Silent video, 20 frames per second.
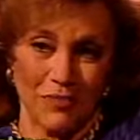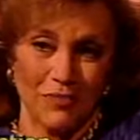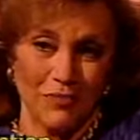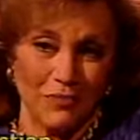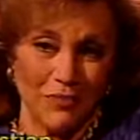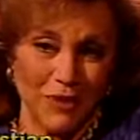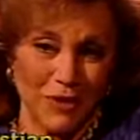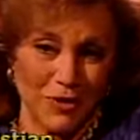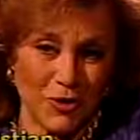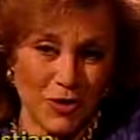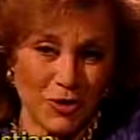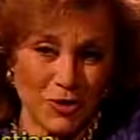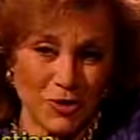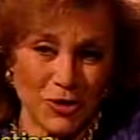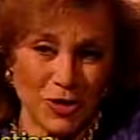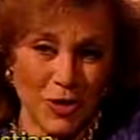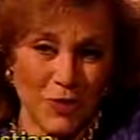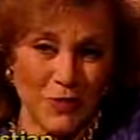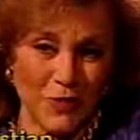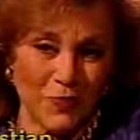because
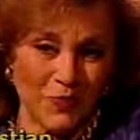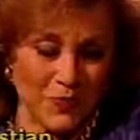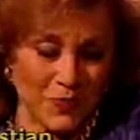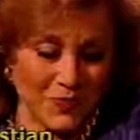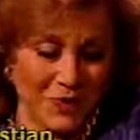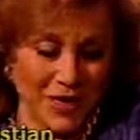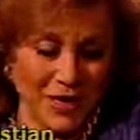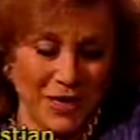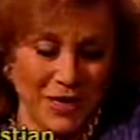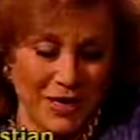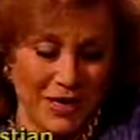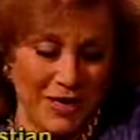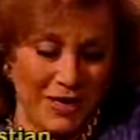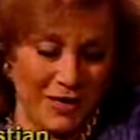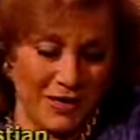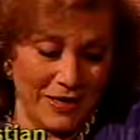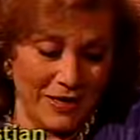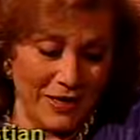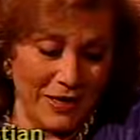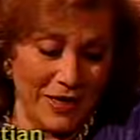some
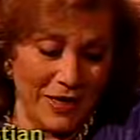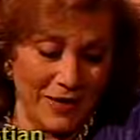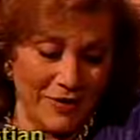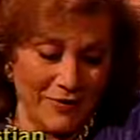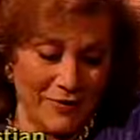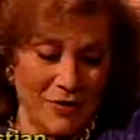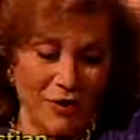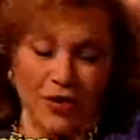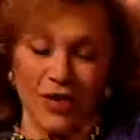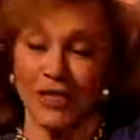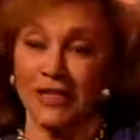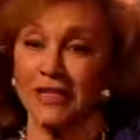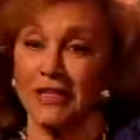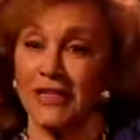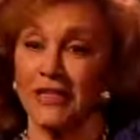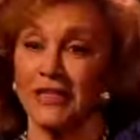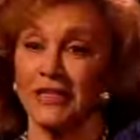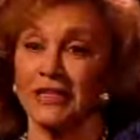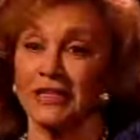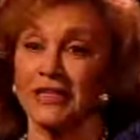clairvoyant
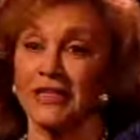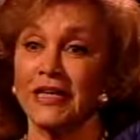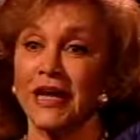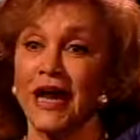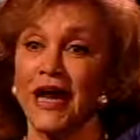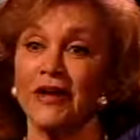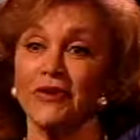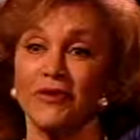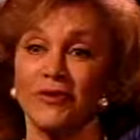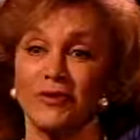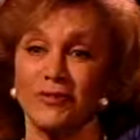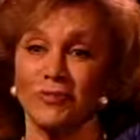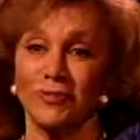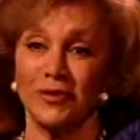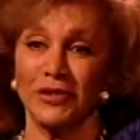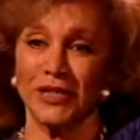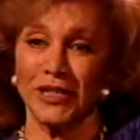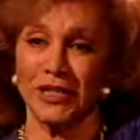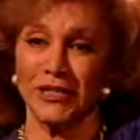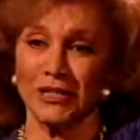in Cairo
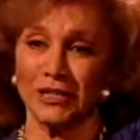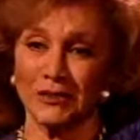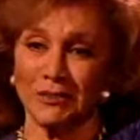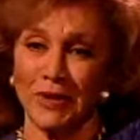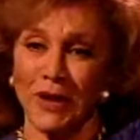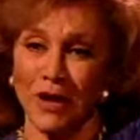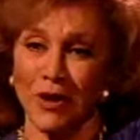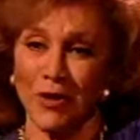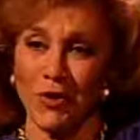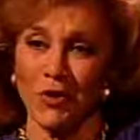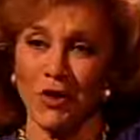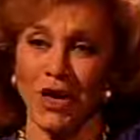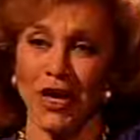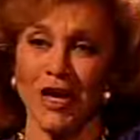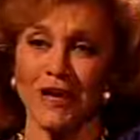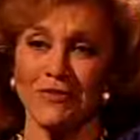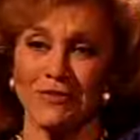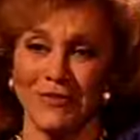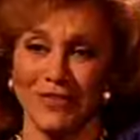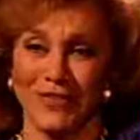predicted my whole
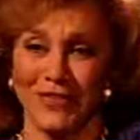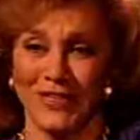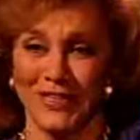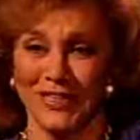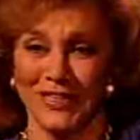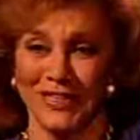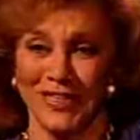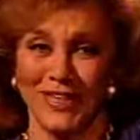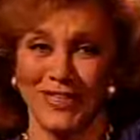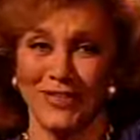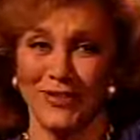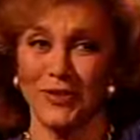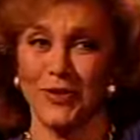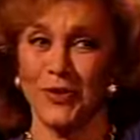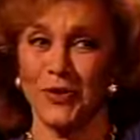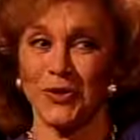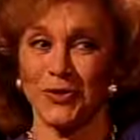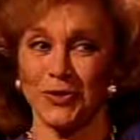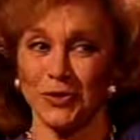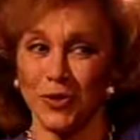life, and he said, "You're
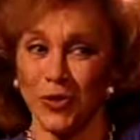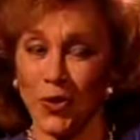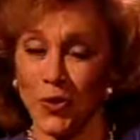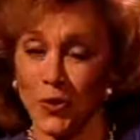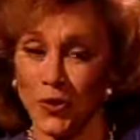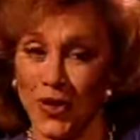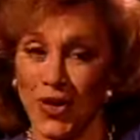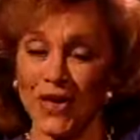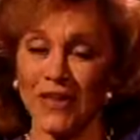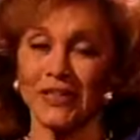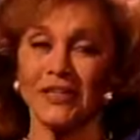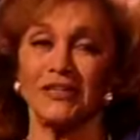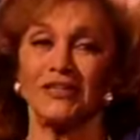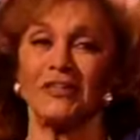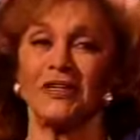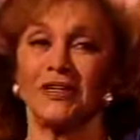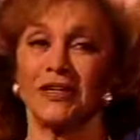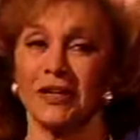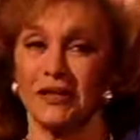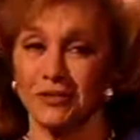going to go back to
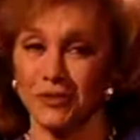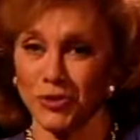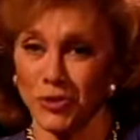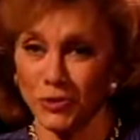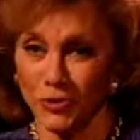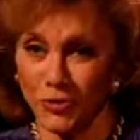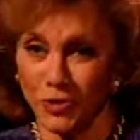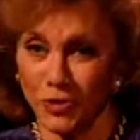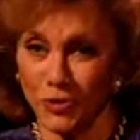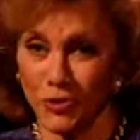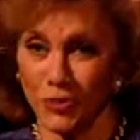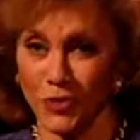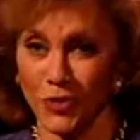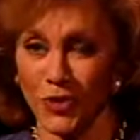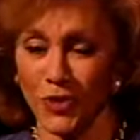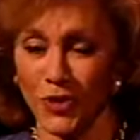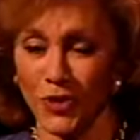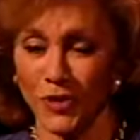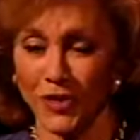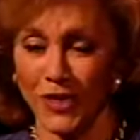the country where you were
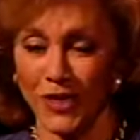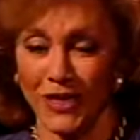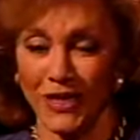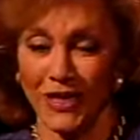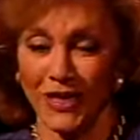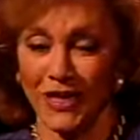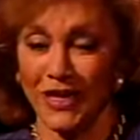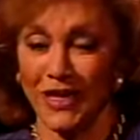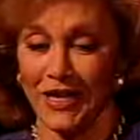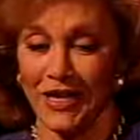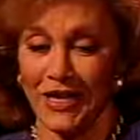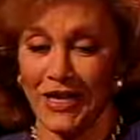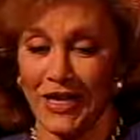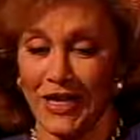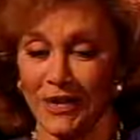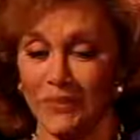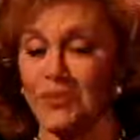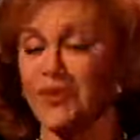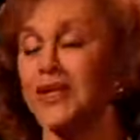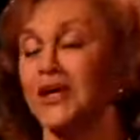born."
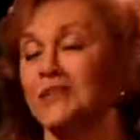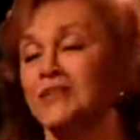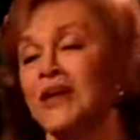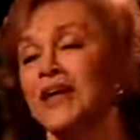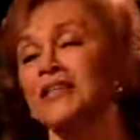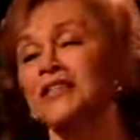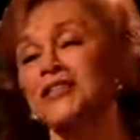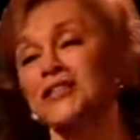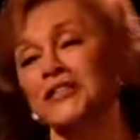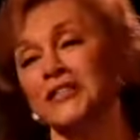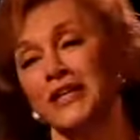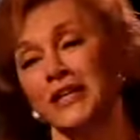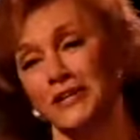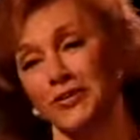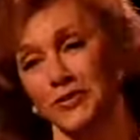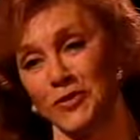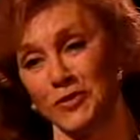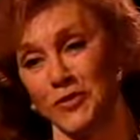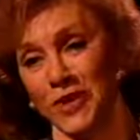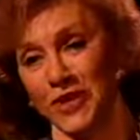And when I mentioned that
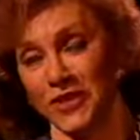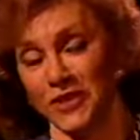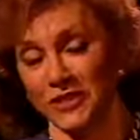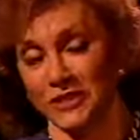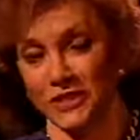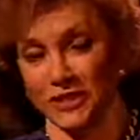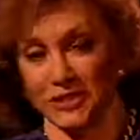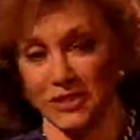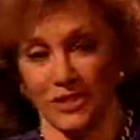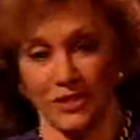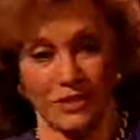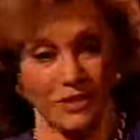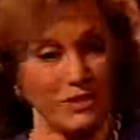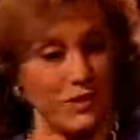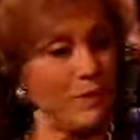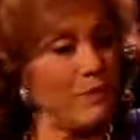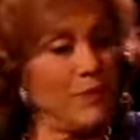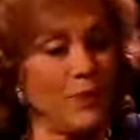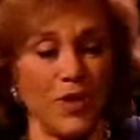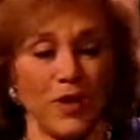to Mother, she said, "It's
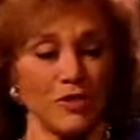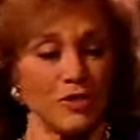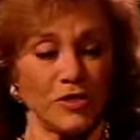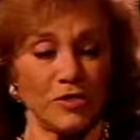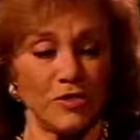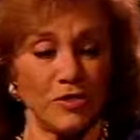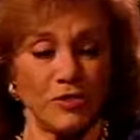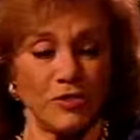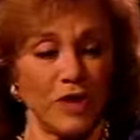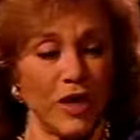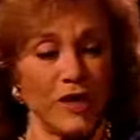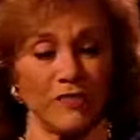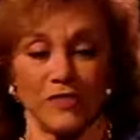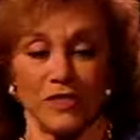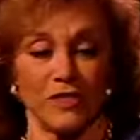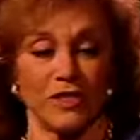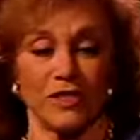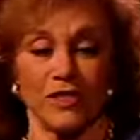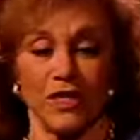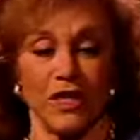impossible, we have to
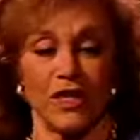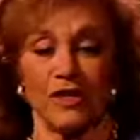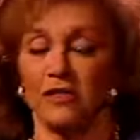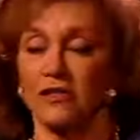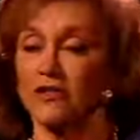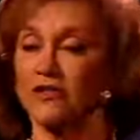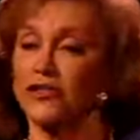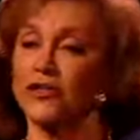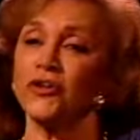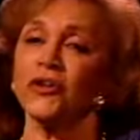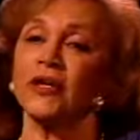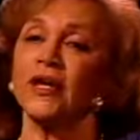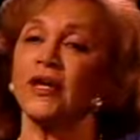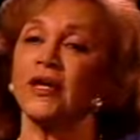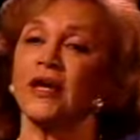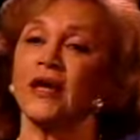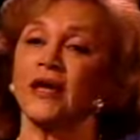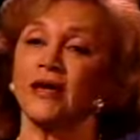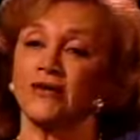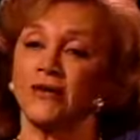stay in the
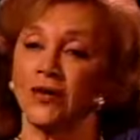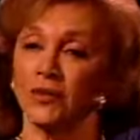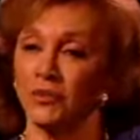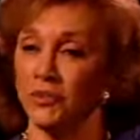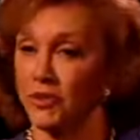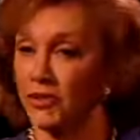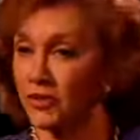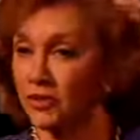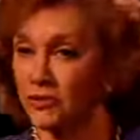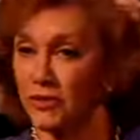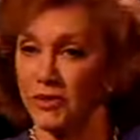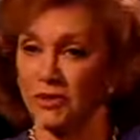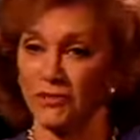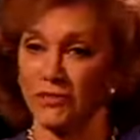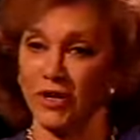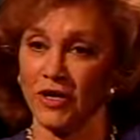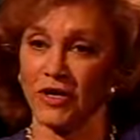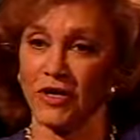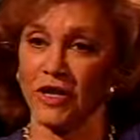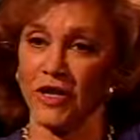sterling area," because my
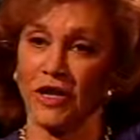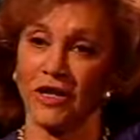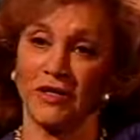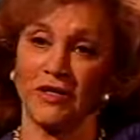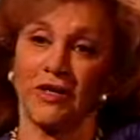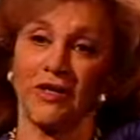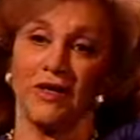father had